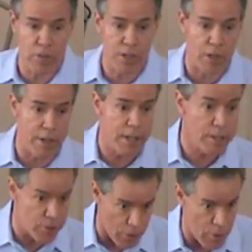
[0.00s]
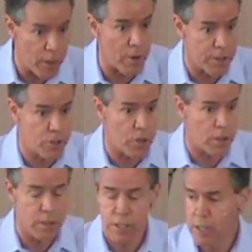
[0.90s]
every Sunday, and so he went to
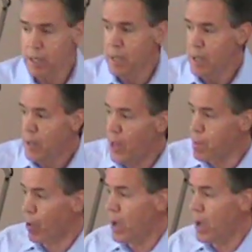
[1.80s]
church. They